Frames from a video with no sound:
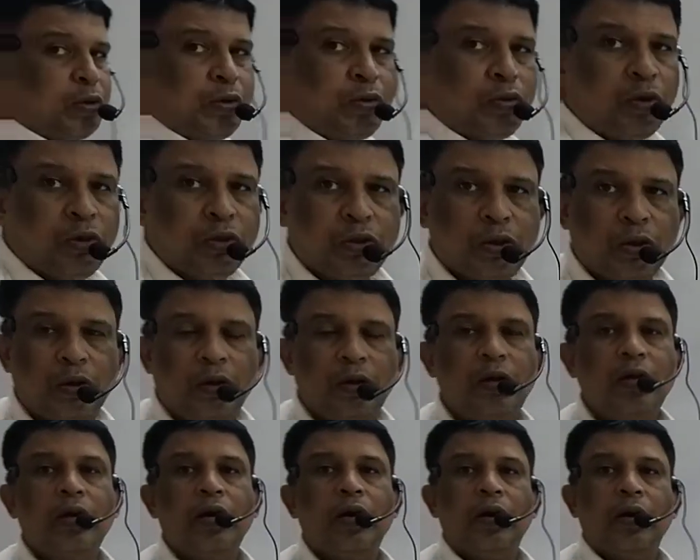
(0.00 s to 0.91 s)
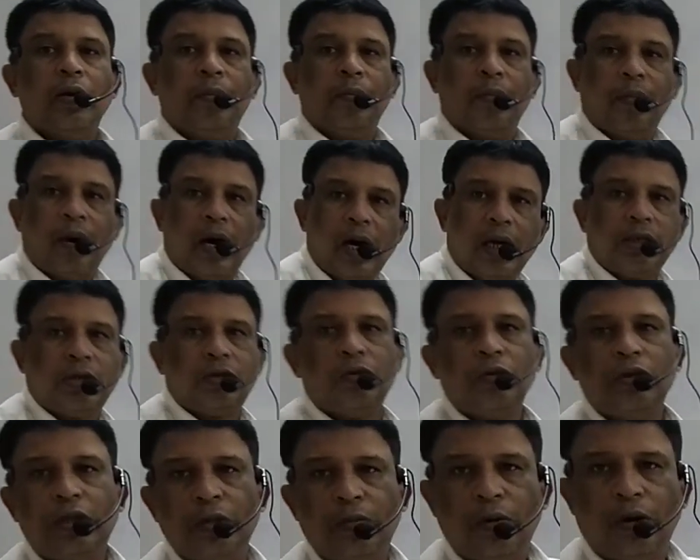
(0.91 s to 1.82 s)
we go through mass
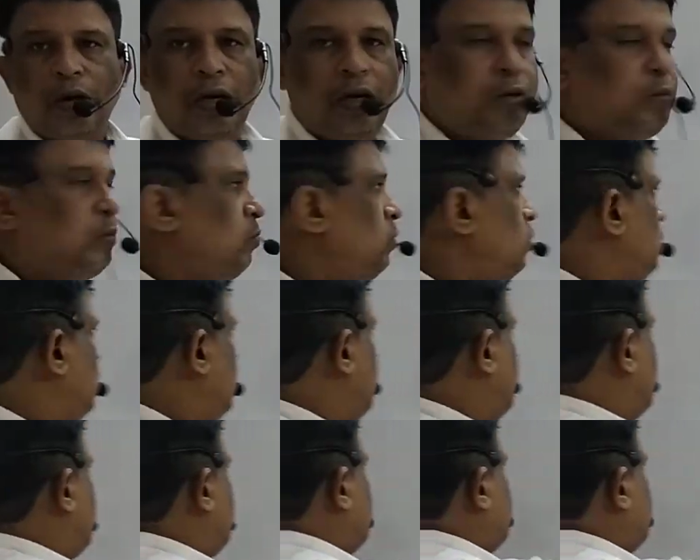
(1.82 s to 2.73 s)
with volume. Now